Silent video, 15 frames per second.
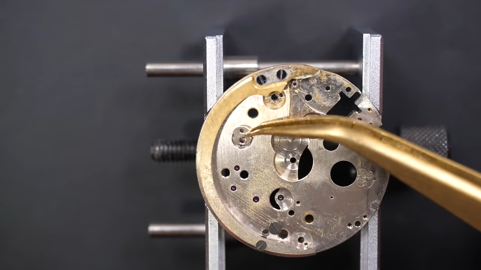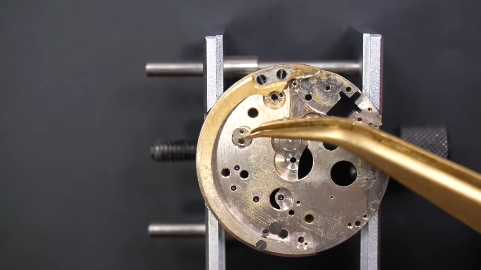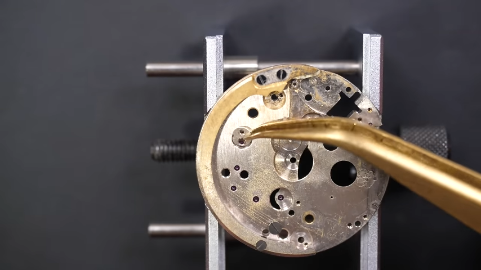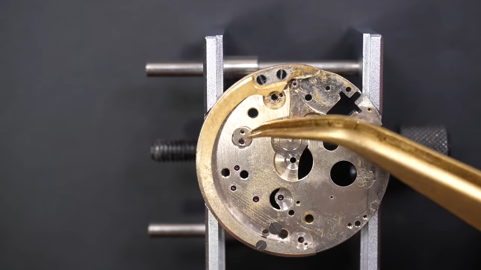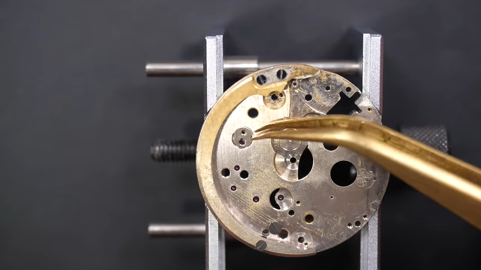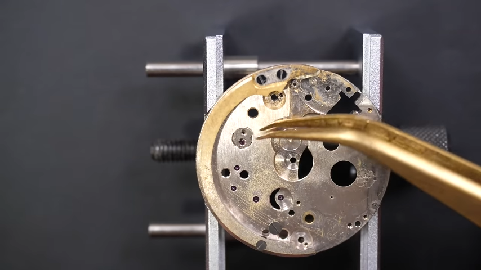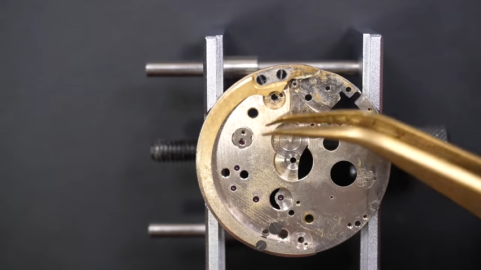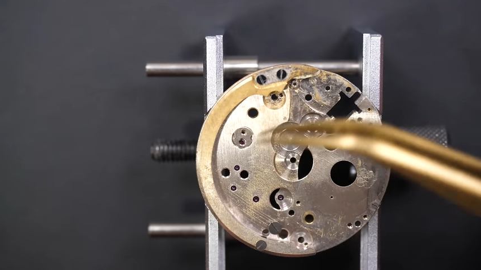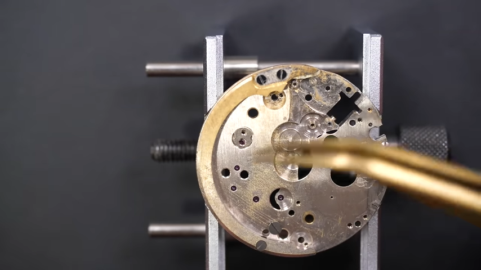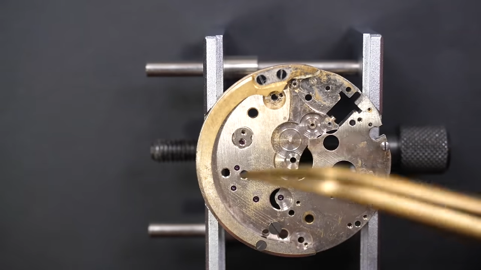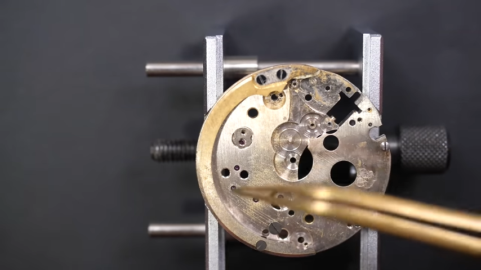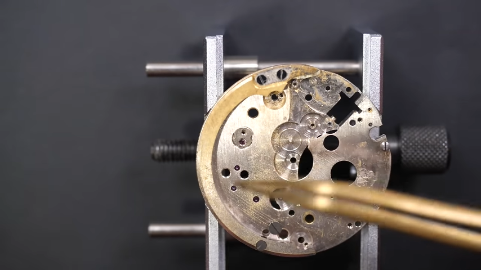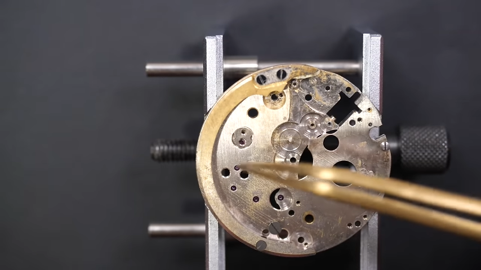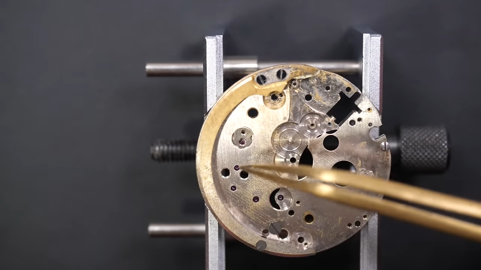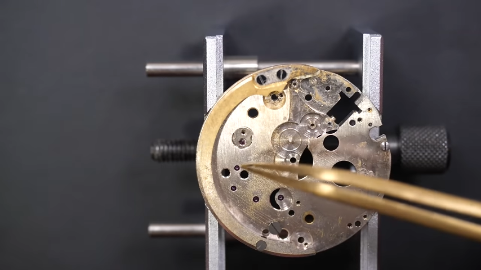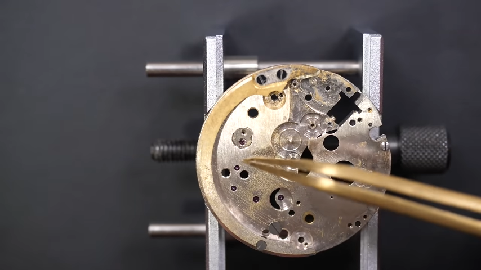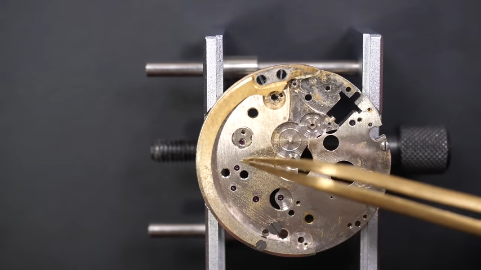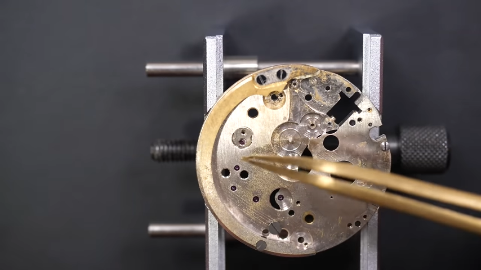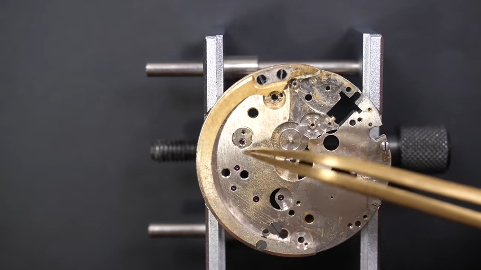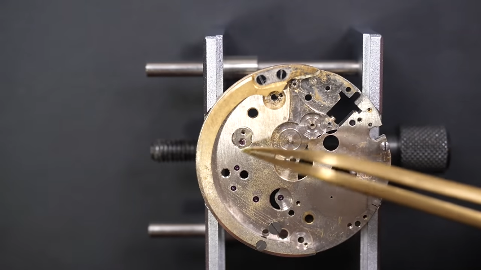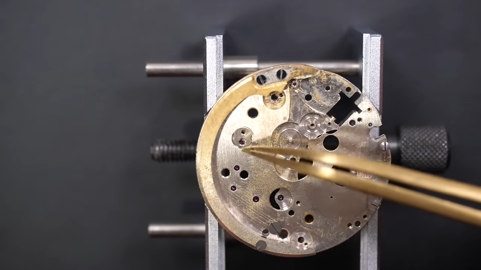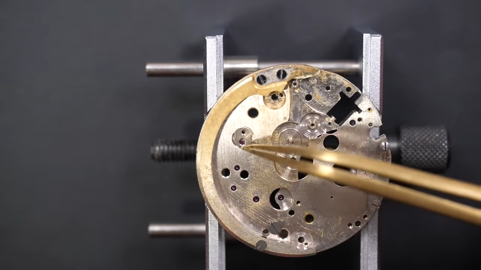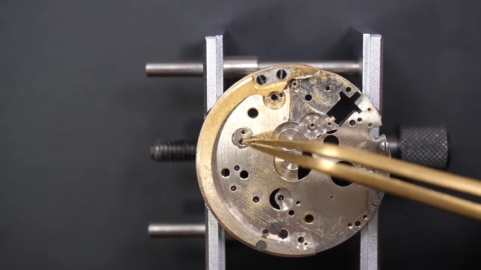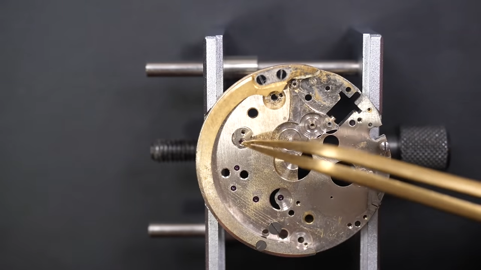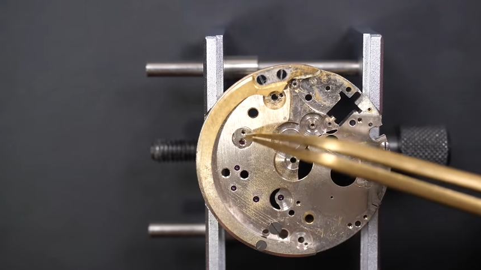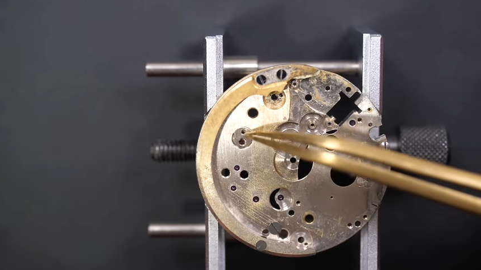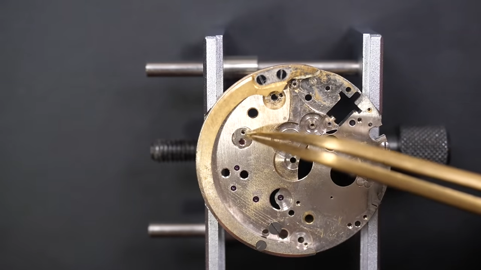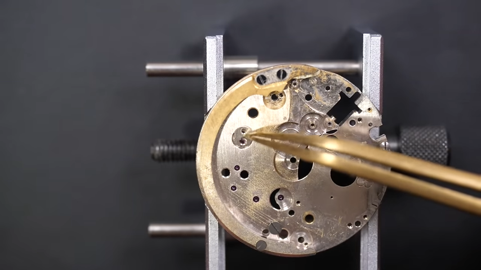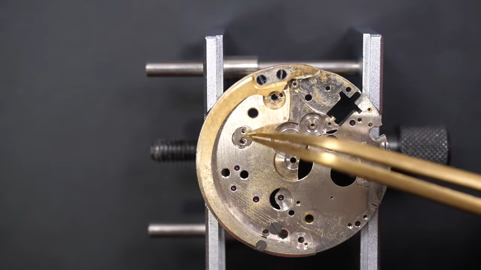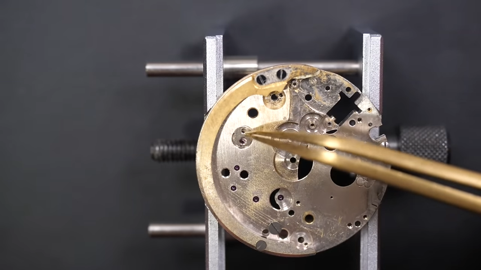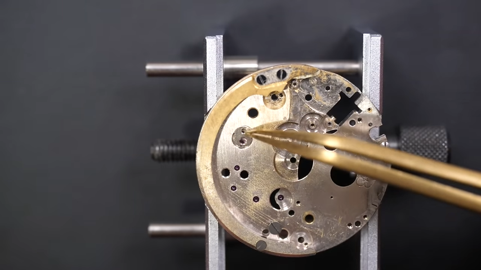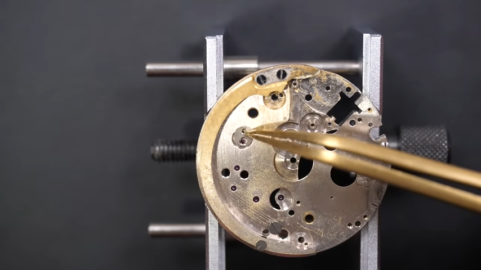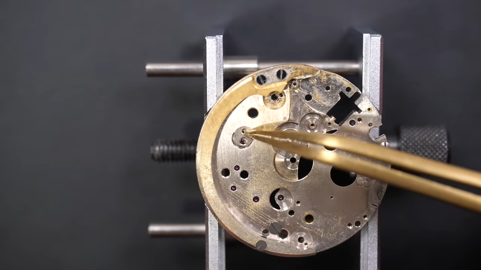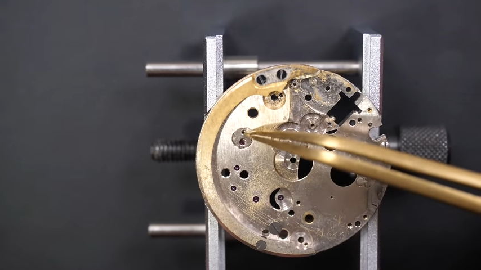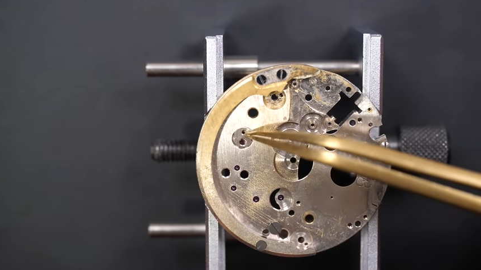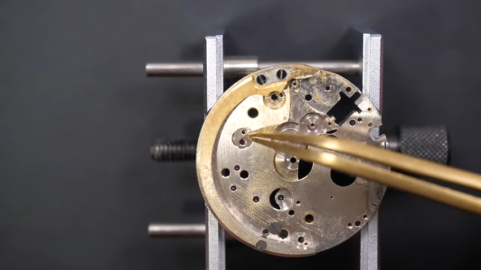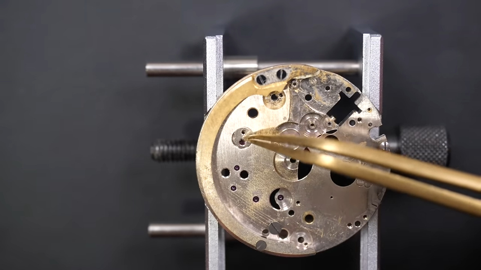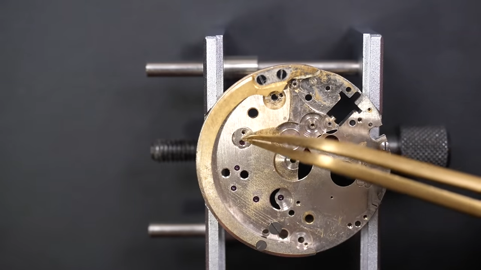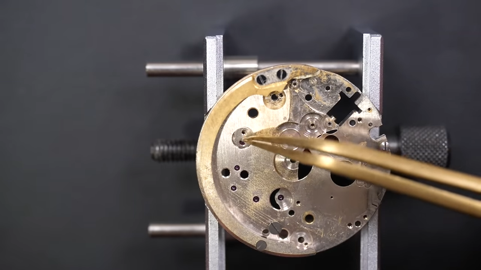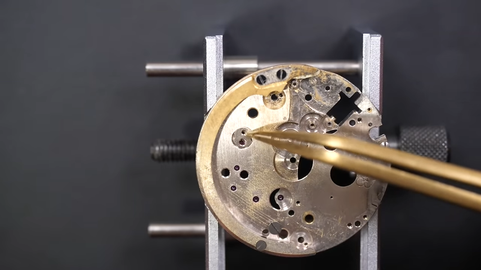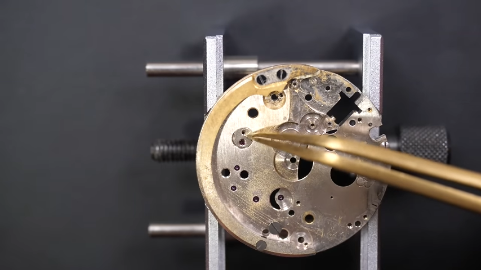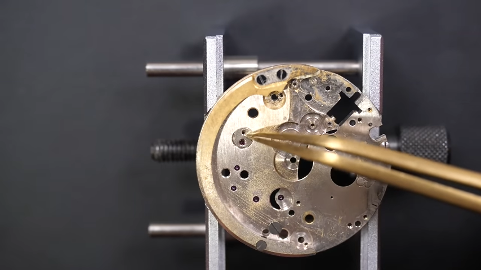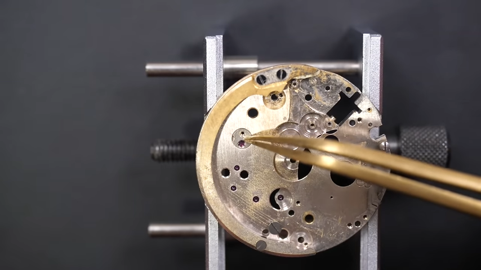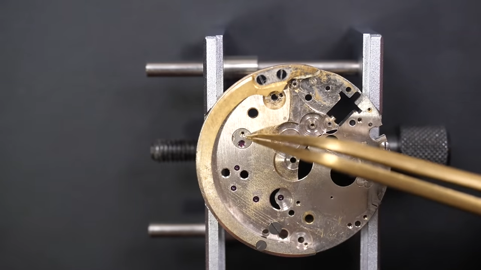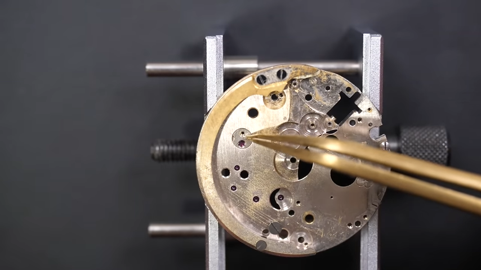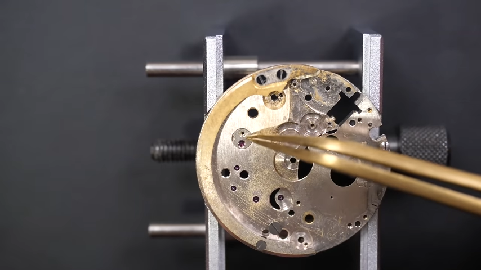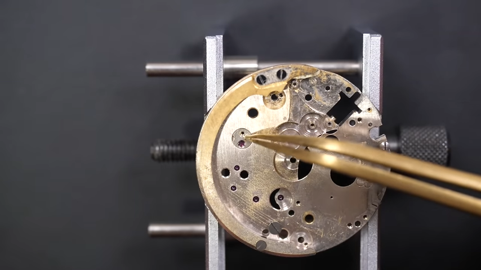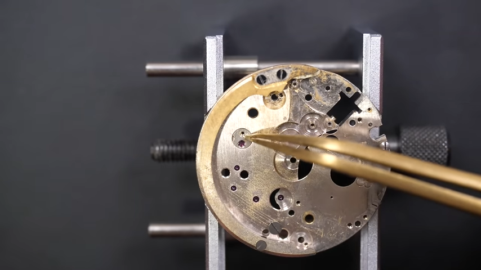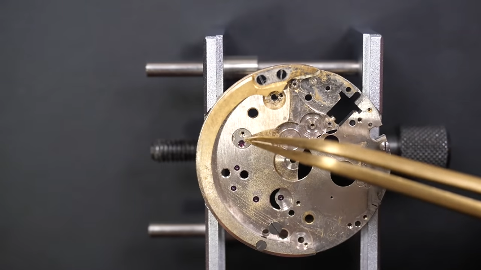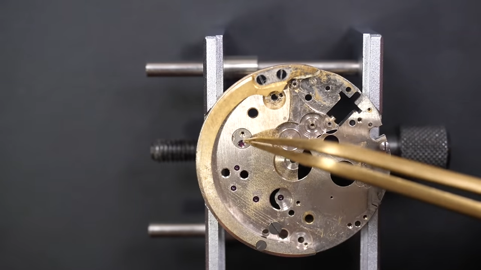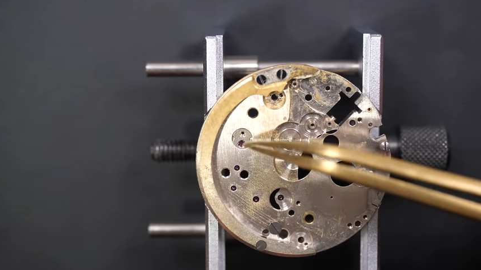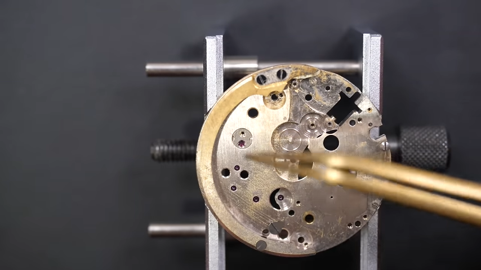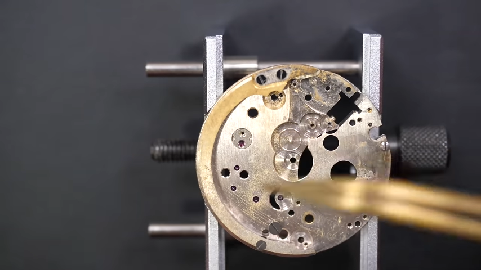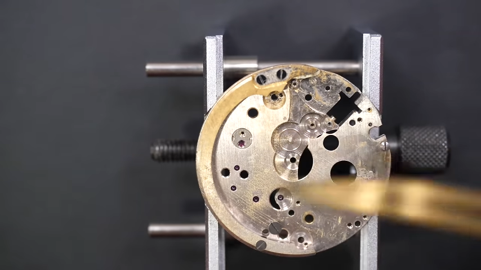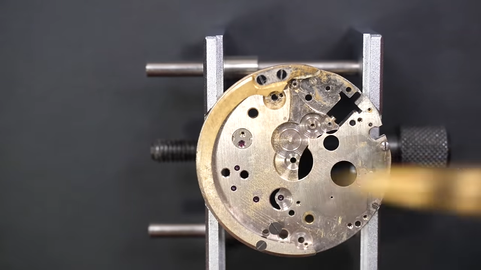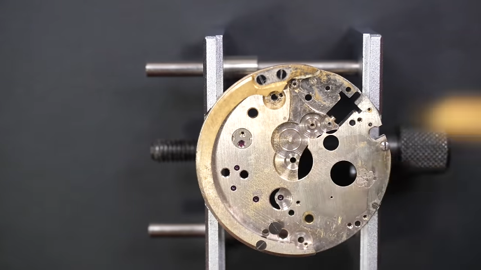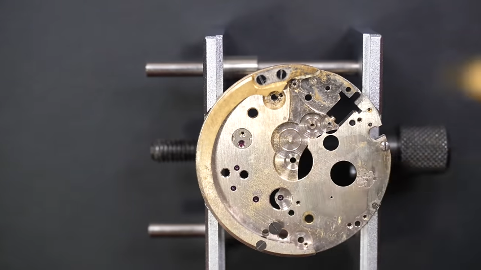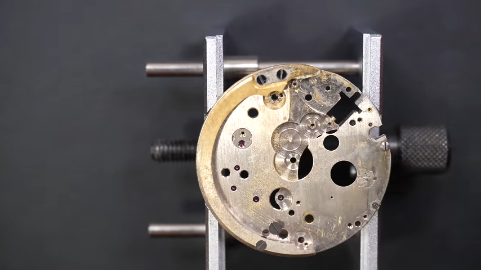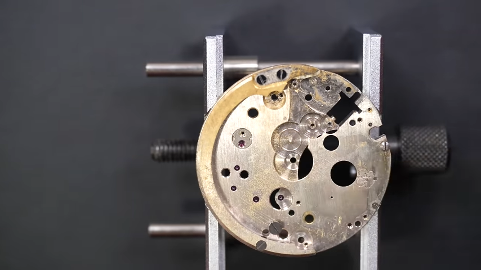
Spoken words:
No face is visible, so there are no lips to read.